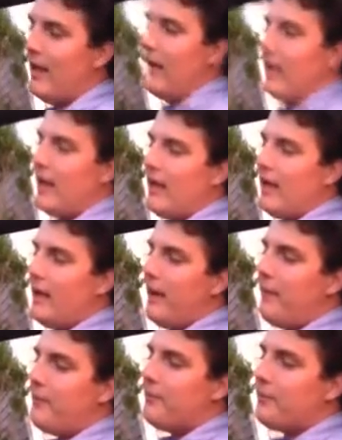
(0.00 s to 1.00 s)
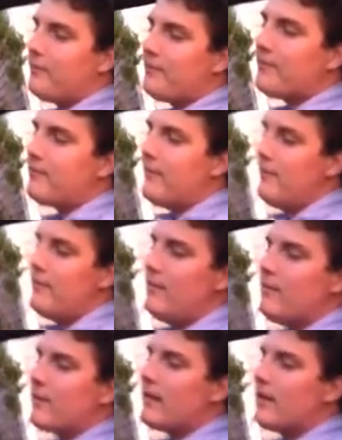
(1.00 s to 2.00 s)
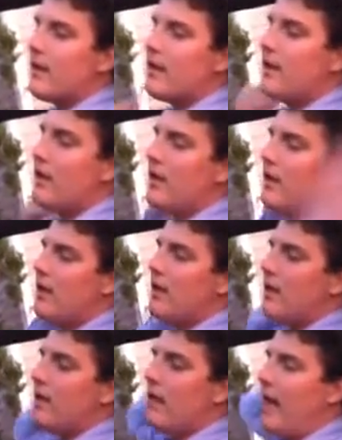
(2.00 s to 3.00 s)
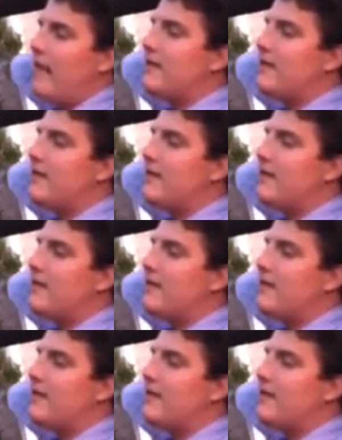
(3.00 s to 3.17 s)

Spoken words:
No, but like the button, you know, when you plug it in,